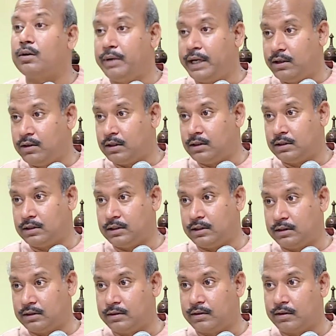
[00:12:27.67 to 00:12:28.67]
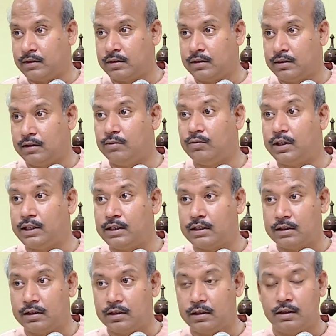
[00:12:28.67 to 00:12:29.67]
my daughter. What?